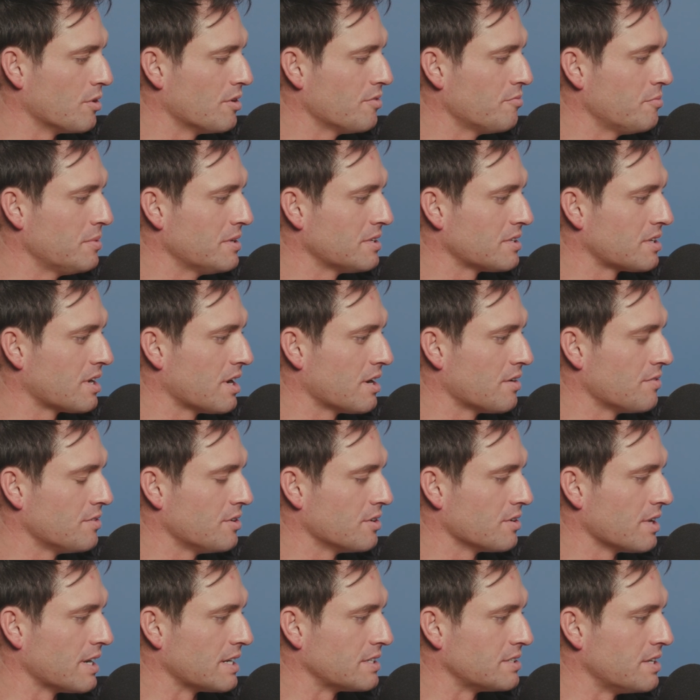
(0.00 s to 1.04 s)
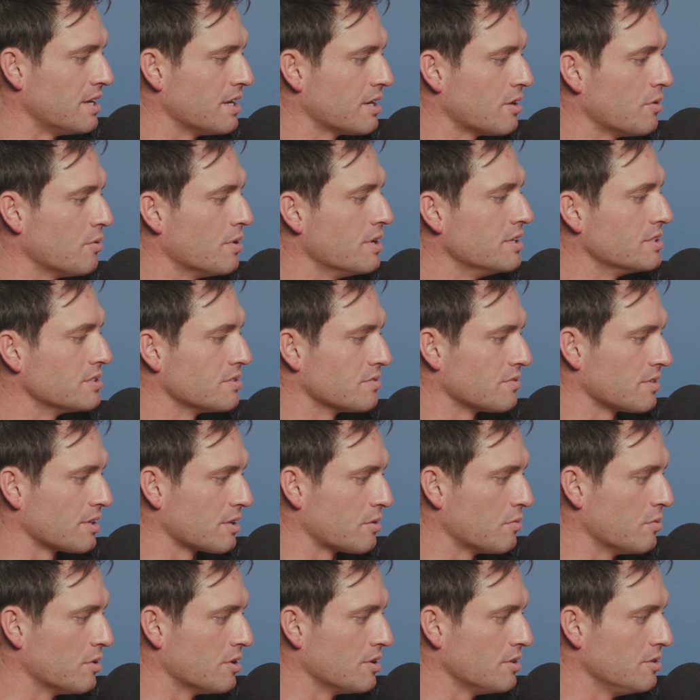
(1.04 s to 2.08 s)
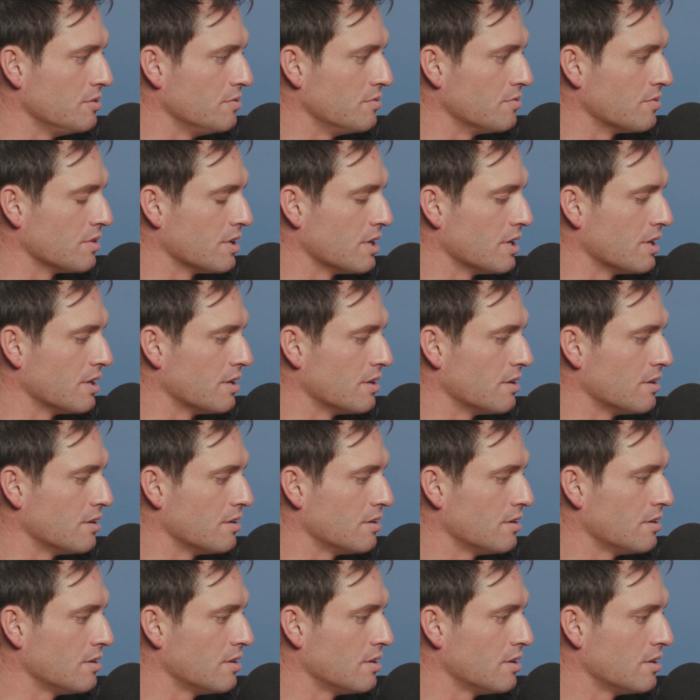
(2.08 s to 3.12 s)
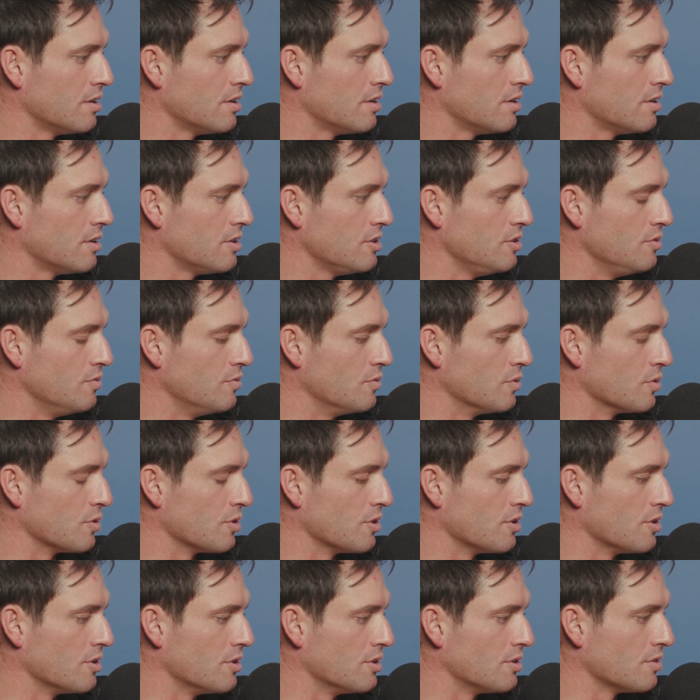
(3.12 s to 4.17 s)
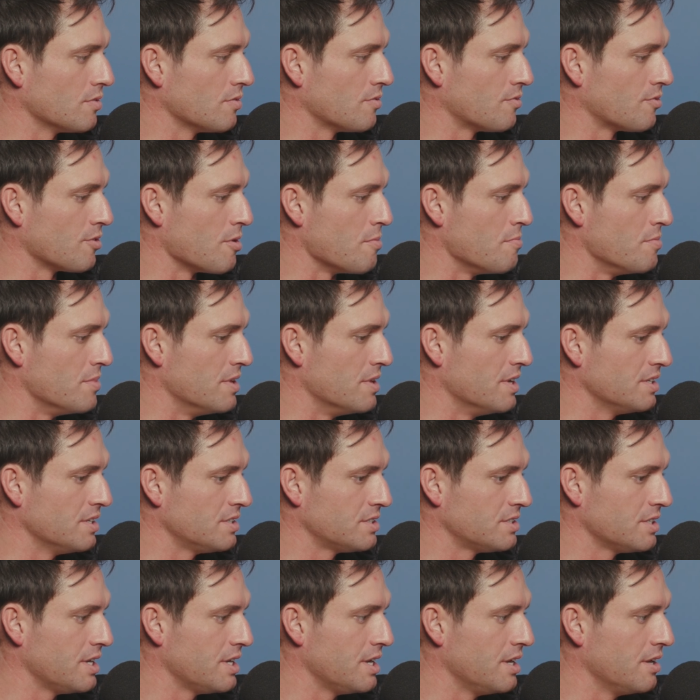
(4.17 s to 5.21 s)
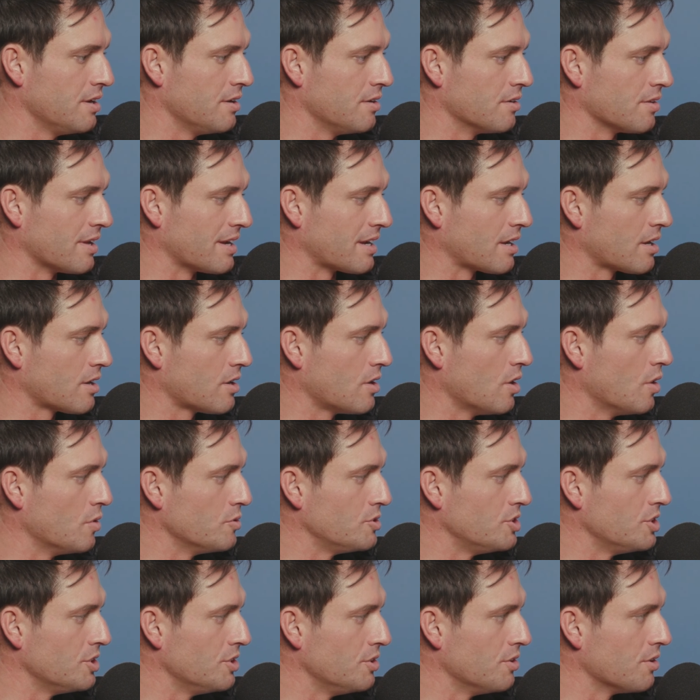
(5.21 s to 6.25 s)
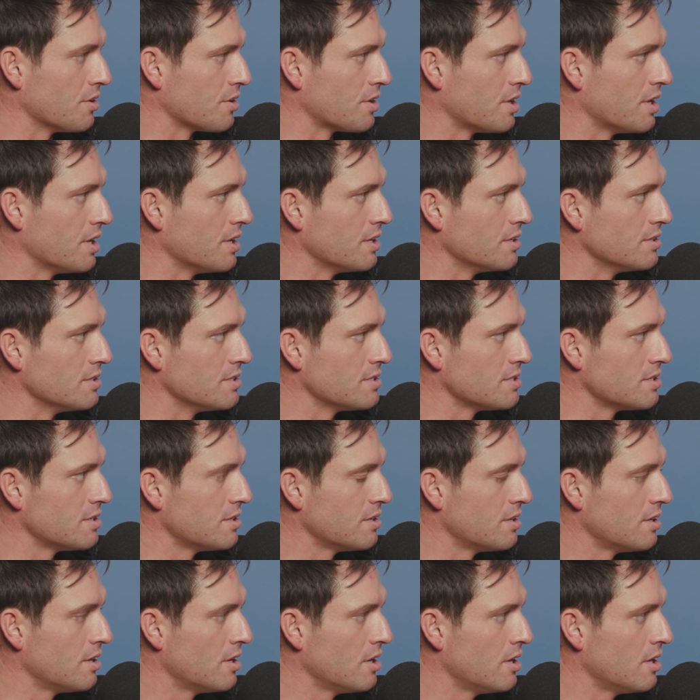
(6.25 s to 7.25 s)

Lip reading: What have been kind of your like takeaways of like what you've learned from this in like coaching your kids?